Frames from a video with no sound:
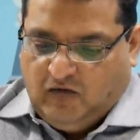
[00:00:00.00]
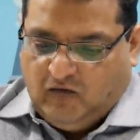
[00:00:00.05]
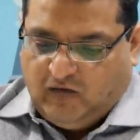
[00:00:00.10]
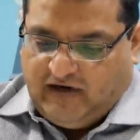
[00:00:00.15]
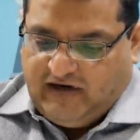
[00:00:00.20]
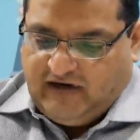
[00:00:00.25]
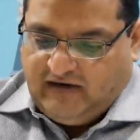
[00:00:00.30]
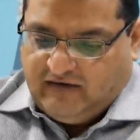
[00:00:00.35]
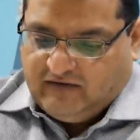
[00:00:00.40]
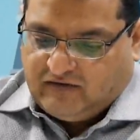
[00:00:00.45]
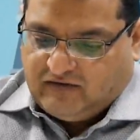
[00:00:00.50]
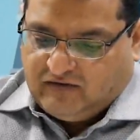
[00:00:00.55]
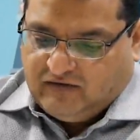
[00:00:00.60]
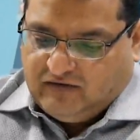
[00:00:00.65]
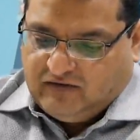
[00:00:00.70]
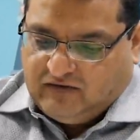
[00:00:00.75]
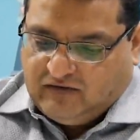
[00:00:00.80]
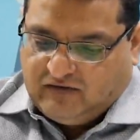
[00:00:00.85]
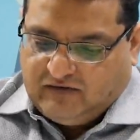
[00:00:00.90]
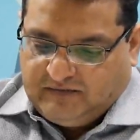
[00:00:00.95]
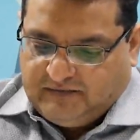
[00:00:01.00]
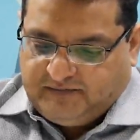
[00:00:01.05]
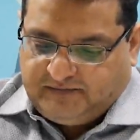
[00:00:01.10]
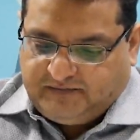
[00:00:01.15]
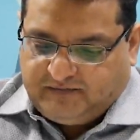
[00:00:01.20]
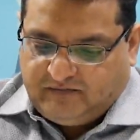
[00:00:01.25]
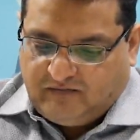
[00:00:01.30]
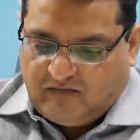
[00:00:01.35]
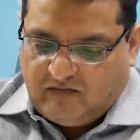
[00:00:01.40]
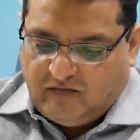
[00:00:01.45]
Fine. So
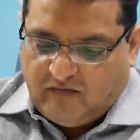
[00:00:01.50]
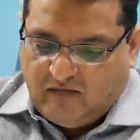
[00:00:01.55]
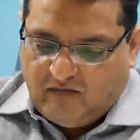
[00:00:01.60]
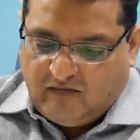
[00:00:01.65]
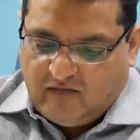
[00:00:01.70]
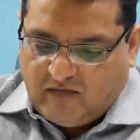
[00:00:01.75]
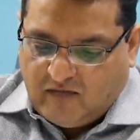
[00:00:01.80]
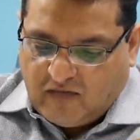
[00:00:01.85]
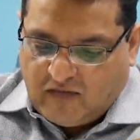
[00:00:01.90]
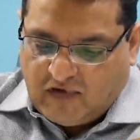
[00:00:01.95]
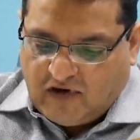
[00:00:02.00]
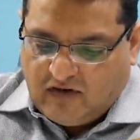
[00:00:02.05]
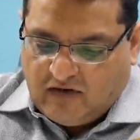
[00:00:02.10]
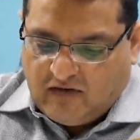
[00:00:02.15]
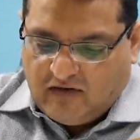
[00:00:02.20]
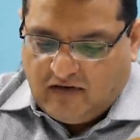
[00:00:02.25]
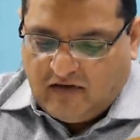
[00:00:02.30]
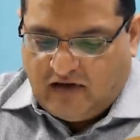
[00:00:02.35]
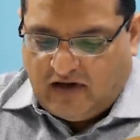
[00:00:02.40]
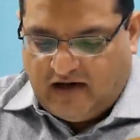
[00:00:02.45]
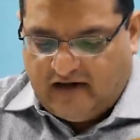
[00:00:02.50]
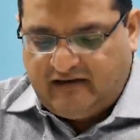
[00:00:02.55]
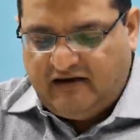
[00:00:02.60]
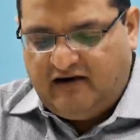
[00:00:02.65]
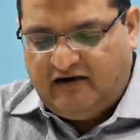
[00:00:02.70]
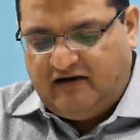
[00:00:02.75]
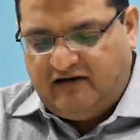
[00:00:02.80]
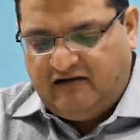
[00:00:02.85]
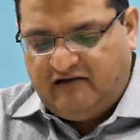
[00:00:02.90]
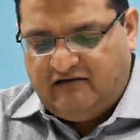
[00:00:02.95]
I
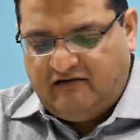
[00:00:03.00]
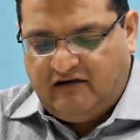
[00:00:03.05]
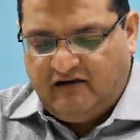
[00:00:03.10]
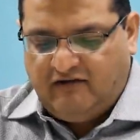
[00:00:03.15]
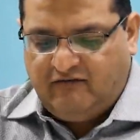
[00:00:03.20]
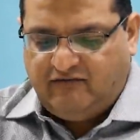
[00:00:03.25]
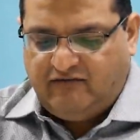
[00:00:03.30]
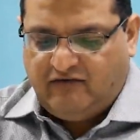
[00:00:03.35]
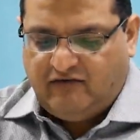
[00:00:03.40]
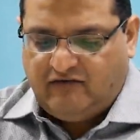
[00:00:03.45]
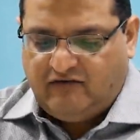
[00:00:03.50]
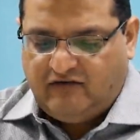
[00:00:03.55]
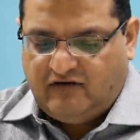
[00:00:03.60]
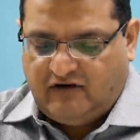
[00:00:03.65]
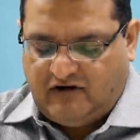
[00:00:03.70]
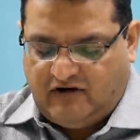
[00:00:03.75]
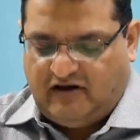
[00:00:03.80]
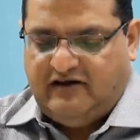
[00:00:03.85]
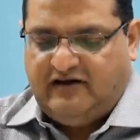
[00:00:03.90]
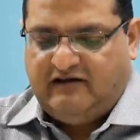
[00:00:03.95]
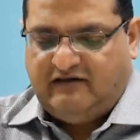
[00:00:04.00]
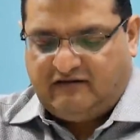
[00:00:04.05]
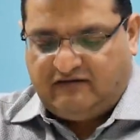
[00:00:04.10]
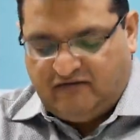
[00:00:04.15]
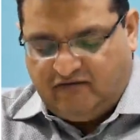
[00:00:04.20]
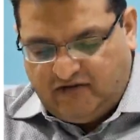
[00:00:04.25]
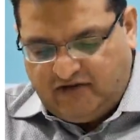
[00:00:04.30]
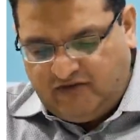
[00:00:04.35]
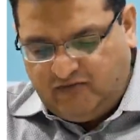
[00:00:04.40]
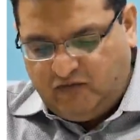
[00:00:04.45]
think it is enough for, yes,
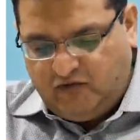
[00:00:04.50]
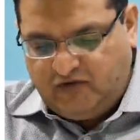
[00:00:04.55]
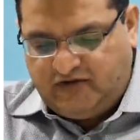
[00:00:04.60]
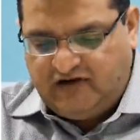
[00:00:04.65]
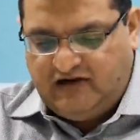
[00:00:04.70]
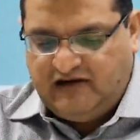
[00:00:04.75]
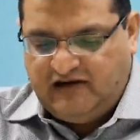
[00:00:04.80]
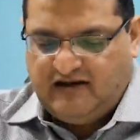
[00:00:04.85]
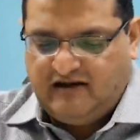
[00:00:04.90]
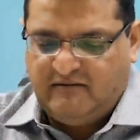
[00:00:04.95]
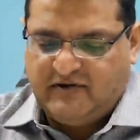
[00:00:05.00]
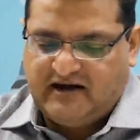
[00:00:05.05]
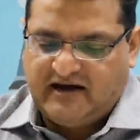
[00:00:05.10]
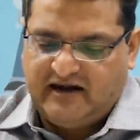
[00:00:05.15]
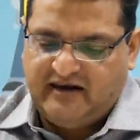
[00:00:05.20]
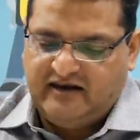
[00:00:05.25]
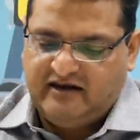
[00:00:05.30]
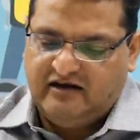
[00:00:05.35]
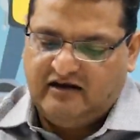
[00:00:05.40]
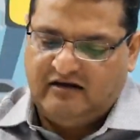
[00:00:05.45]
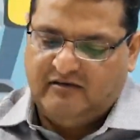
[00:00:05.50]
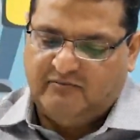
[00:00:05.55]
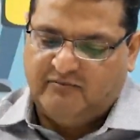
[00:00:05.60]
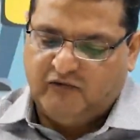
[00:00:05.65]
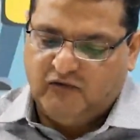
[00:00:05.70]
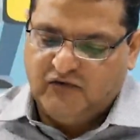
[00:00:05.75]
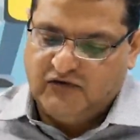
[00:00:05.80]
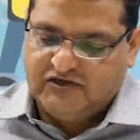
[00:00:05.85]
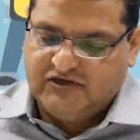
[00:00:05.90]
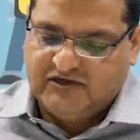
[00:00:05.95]
one more thing, like mechanical
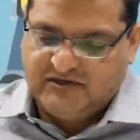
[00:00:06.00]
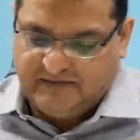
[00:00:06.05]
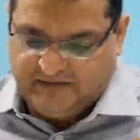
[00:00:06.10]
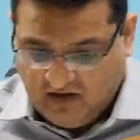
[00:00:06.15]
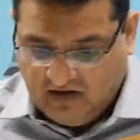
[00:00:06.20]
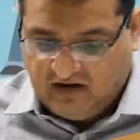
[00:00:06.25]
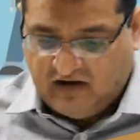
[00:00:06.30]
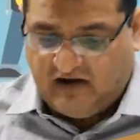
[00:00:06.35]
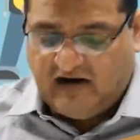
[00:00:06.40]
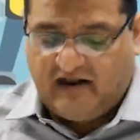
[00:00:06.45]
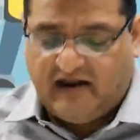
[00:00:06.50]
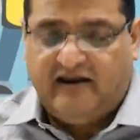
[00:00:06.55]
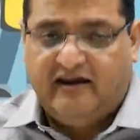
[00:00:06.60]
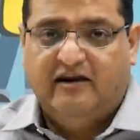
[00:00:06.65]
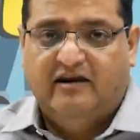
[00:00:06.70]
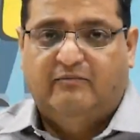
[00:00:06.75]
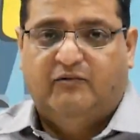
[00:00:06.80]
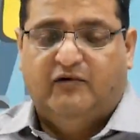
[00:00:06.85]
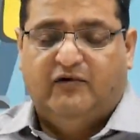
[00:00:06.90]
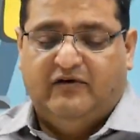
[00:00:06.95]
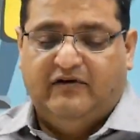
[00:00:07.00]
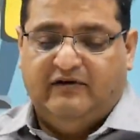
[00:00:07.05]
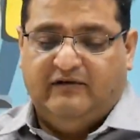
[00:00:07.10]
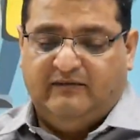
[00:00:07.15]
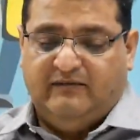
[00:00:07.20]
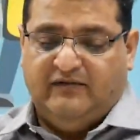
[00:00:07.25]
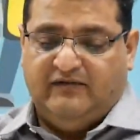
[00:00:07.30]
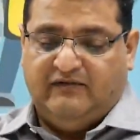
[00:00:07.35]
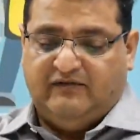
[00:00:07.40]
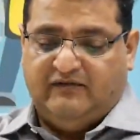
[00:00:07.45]
approach relying upon
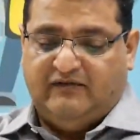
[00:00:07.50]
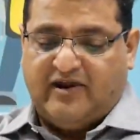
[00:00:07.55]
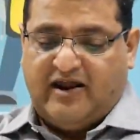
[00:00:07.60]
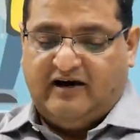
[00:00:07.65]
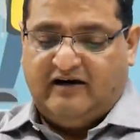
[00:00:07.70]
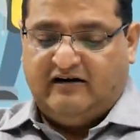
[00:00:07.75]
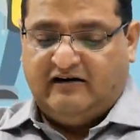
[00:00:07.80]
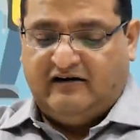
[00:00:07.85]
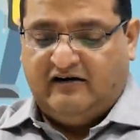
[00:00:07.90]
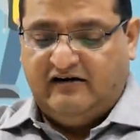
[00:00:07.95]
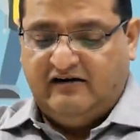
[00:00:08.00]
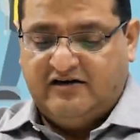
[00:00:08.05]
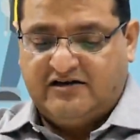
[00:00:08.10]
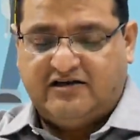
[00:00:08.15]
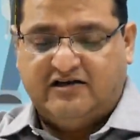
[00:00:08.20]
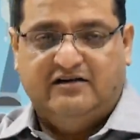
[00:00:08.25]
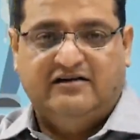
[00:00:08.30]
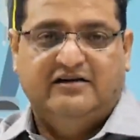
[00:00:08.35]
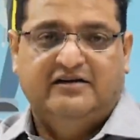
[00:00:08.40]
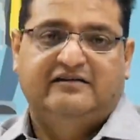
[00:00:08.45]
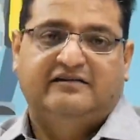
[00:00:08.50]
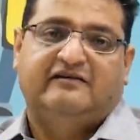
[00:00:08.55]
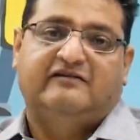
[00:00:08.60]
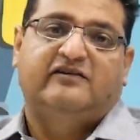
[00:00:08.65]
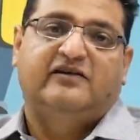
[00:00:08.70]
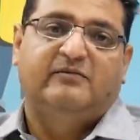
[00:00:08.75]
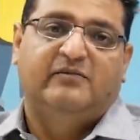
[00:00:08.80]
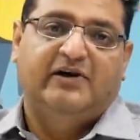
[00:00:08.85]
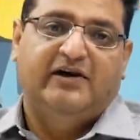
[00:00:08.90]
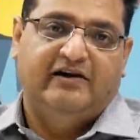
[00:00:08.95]
dying declaration is
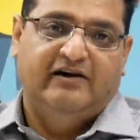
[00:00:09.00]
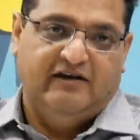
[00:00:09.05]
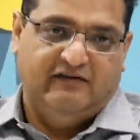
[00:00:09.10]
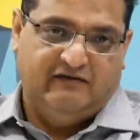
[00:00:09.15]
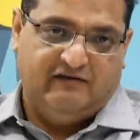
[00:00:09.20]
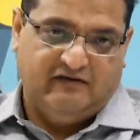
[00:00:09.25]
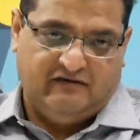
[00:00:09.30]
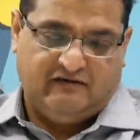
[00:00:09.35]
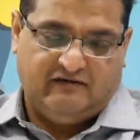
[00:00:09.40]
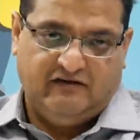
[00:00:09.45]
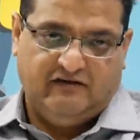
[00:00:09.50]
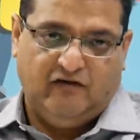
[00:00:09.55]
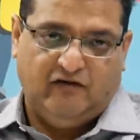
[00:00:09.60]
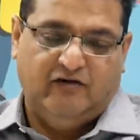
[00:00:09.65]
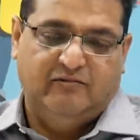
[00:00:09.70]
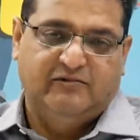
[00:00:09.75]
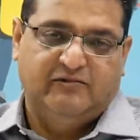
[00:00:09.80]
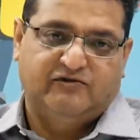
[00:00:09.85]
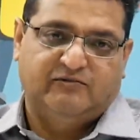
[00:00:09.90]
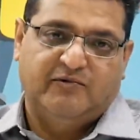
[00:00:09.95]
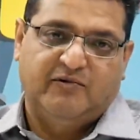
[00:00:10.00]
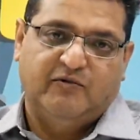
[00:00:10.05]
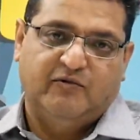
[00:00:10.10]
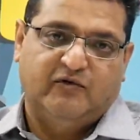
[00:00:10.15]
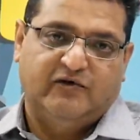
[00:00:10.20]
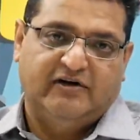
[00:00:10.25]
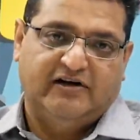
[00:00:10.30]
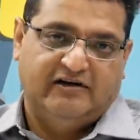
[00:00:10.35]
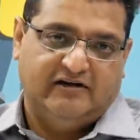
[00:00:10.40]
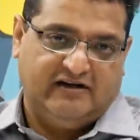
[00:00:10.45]
extremely dangerous. The Honorable Supreme
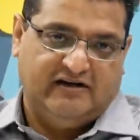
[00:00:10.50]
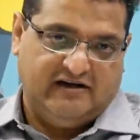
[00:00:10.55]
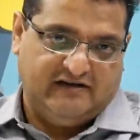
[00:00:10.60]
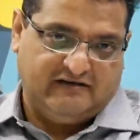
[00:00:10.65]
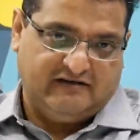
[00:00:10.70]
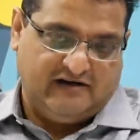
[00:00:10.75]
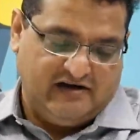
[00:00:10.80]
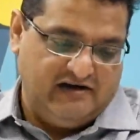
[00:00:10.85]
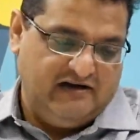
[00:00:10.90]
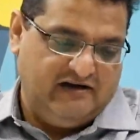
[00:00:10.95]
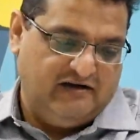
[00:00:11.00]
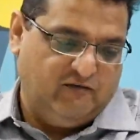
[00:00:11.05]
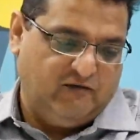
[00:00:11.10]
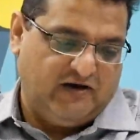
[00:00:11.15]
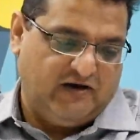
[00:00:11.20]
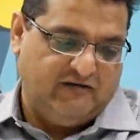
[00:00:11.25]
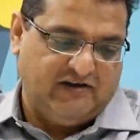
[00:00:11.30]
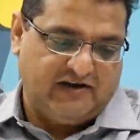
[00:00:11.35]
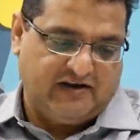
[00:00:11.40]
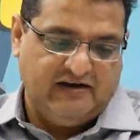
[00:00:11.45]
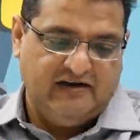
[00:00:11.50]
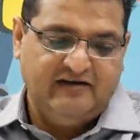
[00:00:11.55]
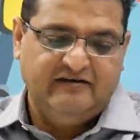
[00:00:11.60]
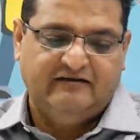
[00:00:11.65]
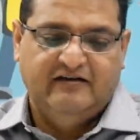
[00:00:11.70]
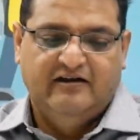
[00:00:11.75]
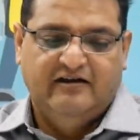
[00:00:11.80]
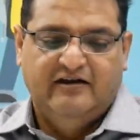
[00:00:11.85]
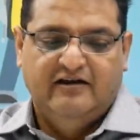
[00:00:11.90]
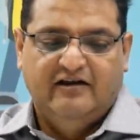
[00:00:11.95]
Court has held in one of the
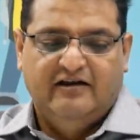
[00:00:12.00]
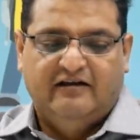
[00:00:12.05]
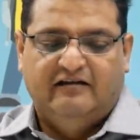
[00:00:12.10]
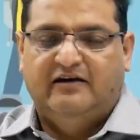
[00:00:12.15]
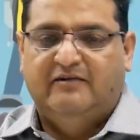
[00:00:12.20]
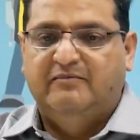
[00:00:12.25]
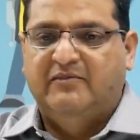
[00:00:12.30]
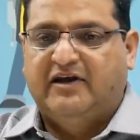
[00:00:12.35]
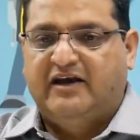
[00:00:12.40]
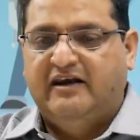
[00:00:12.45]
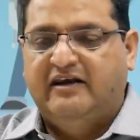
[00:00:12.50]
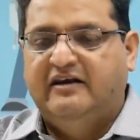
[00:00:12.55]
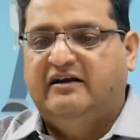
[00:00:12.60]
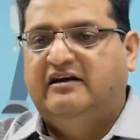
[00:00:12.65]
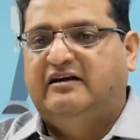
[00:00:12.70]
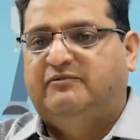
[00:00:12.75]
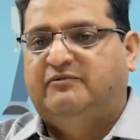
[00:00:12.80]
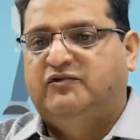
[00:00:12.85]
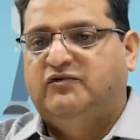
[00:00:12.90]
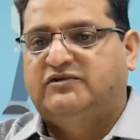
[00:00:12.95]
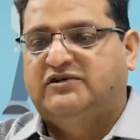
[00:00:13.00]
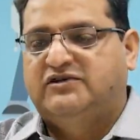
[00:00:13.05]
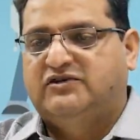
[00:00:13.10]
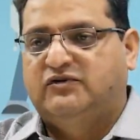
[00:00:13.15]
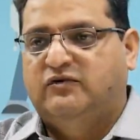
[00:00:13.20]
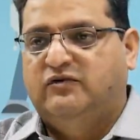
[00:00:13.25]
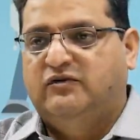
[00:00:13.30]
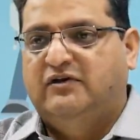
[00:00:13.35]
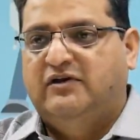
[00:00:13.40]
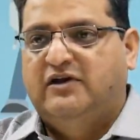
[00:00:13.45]
case that mechanical approach is
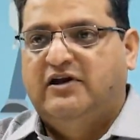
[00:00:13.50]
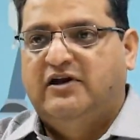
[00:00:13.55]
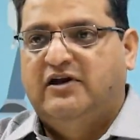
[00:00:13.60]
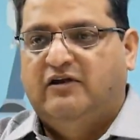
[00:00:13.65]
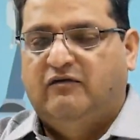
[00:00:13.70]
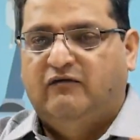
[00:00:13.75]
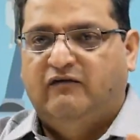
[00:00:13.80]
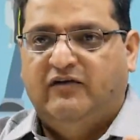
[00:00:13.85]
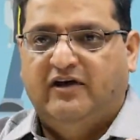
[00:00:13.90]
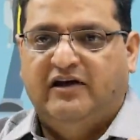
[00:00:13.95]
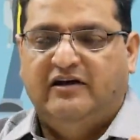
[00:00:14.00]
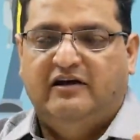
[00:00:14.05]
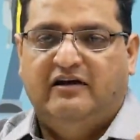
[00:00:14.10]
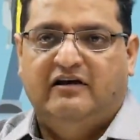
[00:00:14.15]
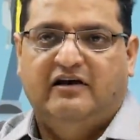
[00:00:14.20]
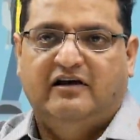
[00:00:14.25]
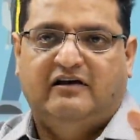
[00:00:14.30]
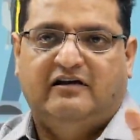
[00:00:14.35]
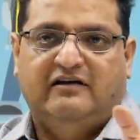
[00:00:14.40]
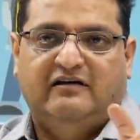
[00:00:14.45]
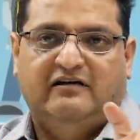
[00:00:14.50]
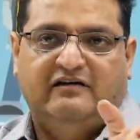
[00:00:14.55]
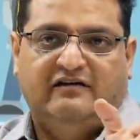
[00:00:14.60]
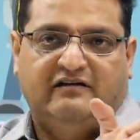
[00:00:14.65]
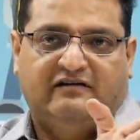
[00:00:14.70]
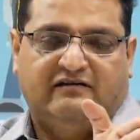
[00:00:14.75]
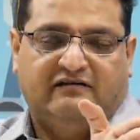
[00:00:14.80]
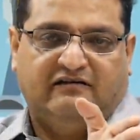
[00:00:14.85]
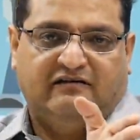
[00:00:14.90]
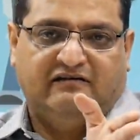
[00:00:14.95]
not, wherein
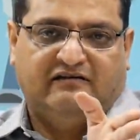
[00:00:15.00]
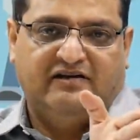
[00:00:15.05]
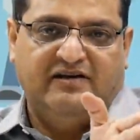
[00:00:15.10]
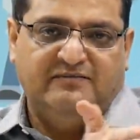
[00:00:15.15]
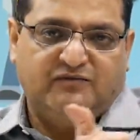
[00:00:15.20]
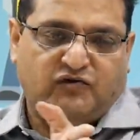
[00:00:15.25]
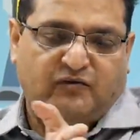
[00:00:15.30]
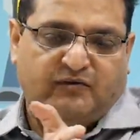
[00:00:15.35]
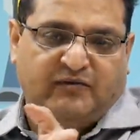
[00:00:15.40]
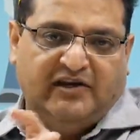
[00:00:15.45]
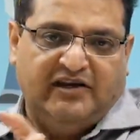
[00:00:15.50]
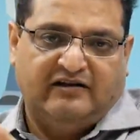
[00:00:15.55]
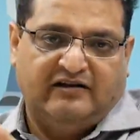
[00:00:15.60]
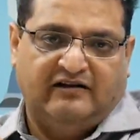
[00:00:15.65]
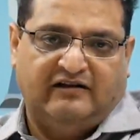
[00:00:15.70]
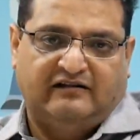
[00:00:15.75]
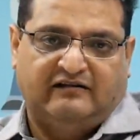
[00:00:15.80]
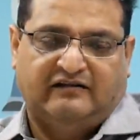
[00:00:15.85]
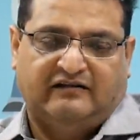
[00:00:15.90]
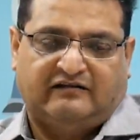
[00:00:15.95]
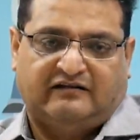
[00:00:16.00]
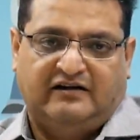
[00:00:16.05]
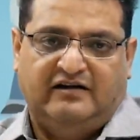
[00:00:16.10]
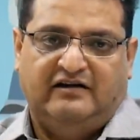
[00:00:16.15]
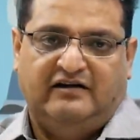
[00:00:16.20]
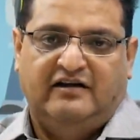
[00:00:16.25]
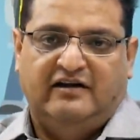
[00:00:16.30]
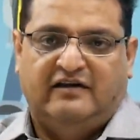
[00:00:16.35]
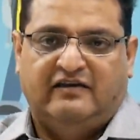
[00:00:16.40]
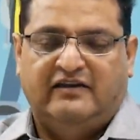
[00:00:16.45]
it seems to be
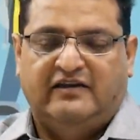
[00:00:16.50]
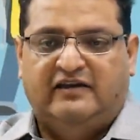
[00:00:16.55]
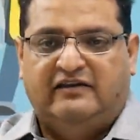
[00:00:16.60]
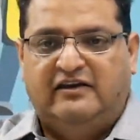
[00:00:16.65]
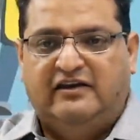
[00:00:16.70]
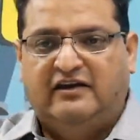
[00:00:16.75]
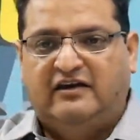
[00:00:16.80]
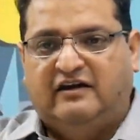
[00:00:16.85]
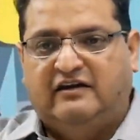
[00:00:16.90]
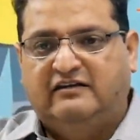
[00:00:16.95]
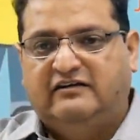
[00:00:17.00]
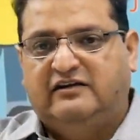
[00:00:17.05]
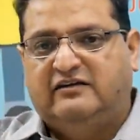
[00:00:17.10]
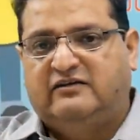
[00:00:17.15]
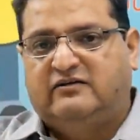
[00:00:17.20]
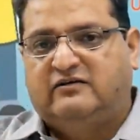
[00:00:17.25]
inconsistent, then the other